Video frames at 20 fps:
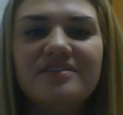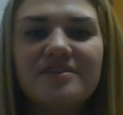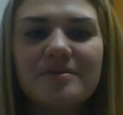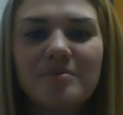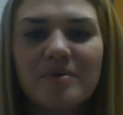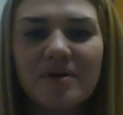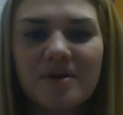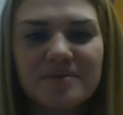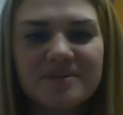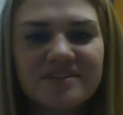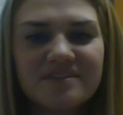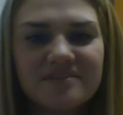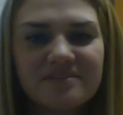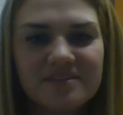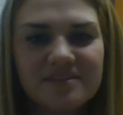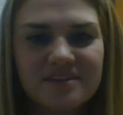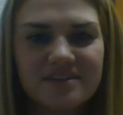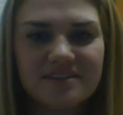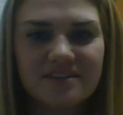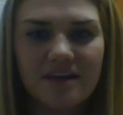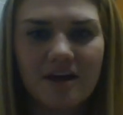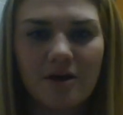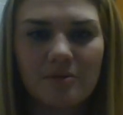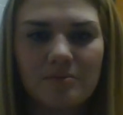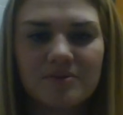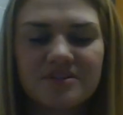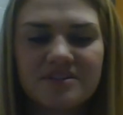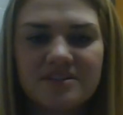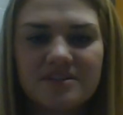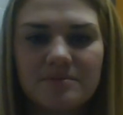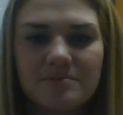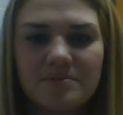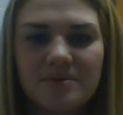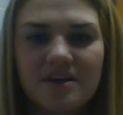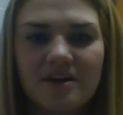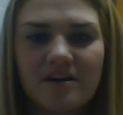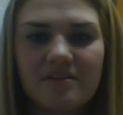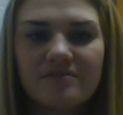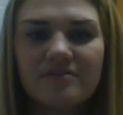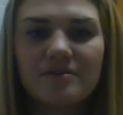the purpose of this lab was to
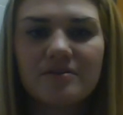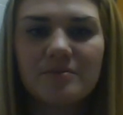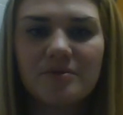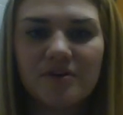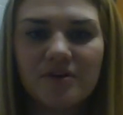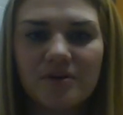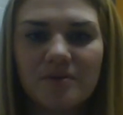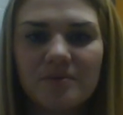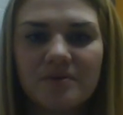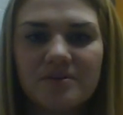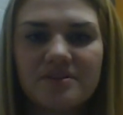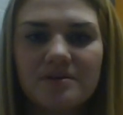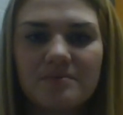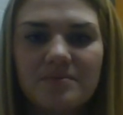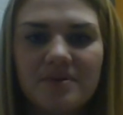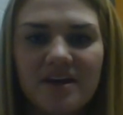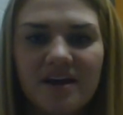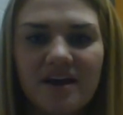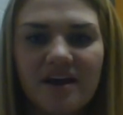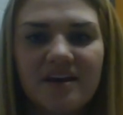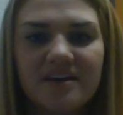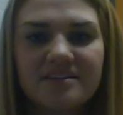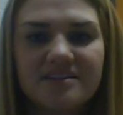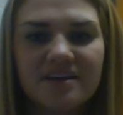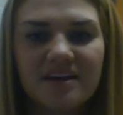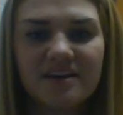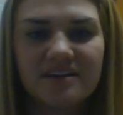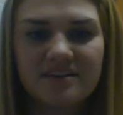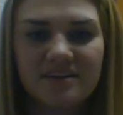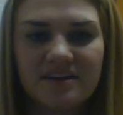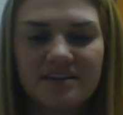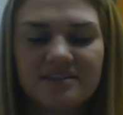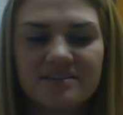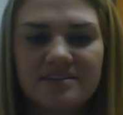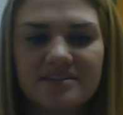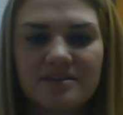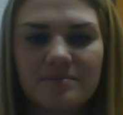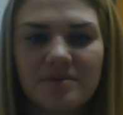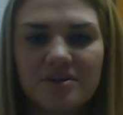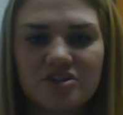become familiar with the BIA techniques
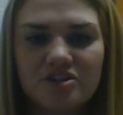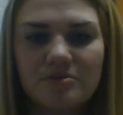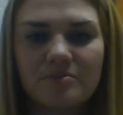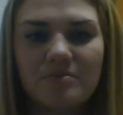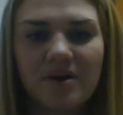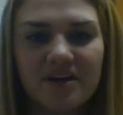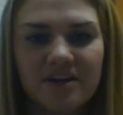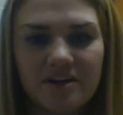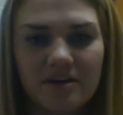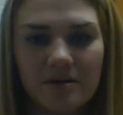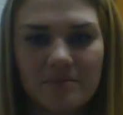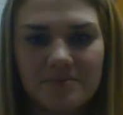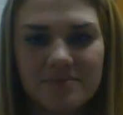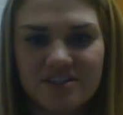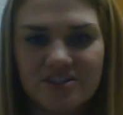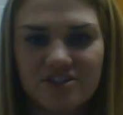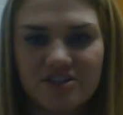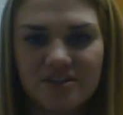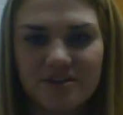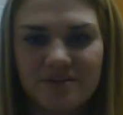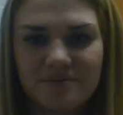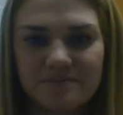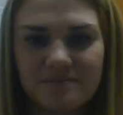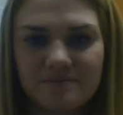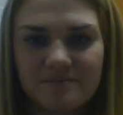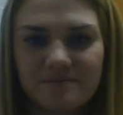to measure body composition.